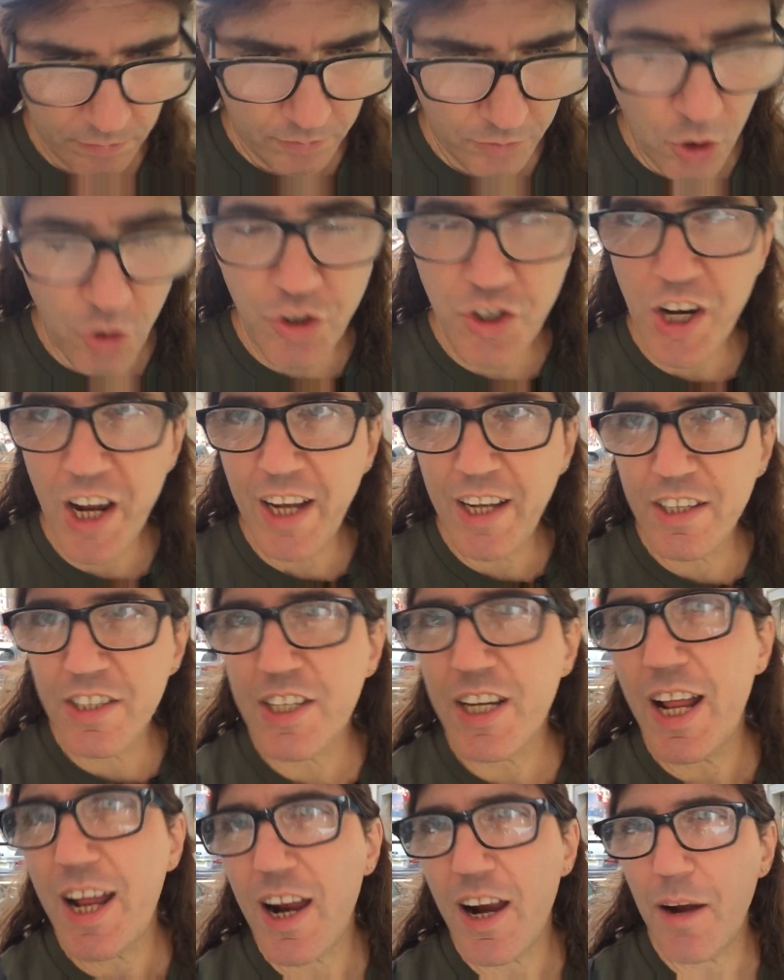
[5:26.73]
No
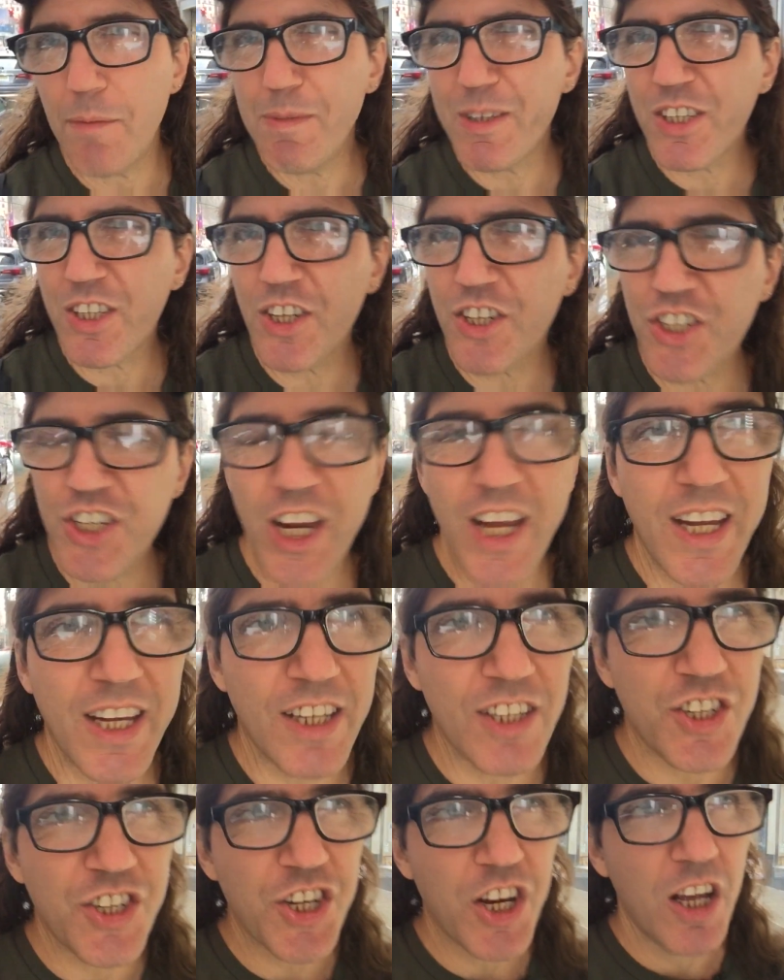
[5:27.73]
change there. Mr.
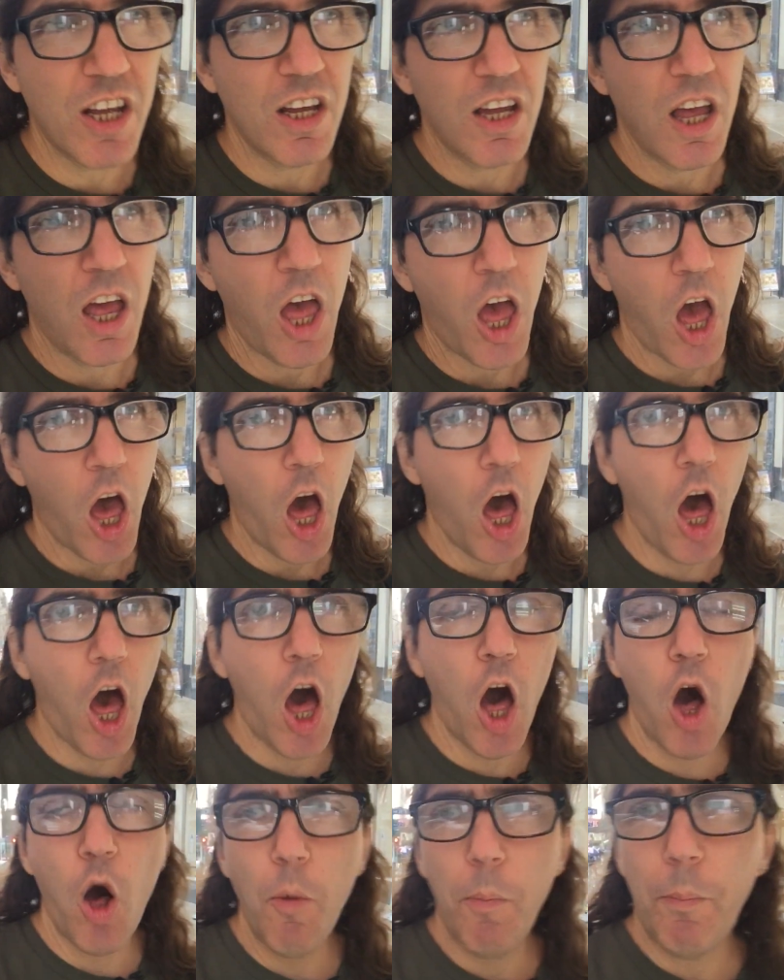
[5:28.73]
Change.
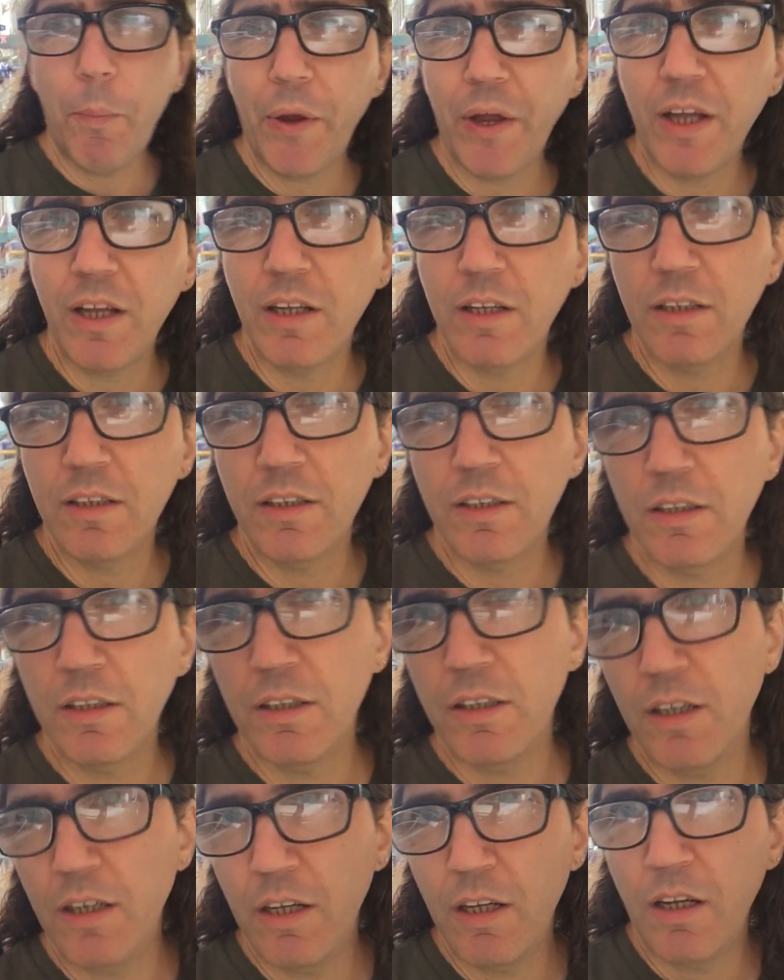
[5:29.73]
Hope!
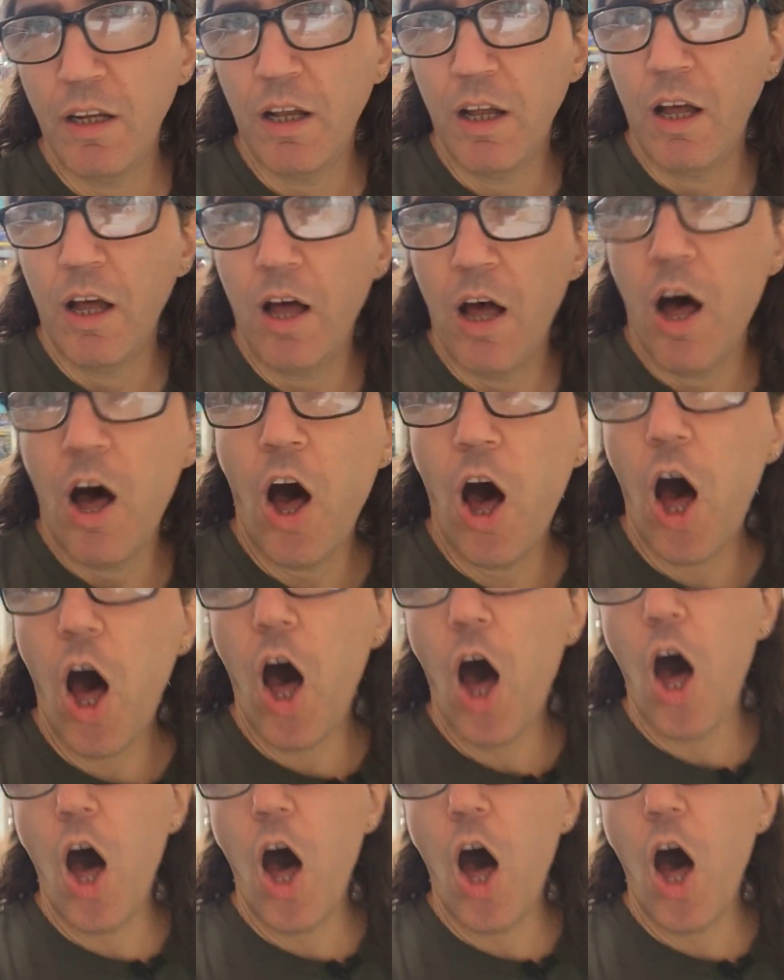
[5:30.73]
Hope!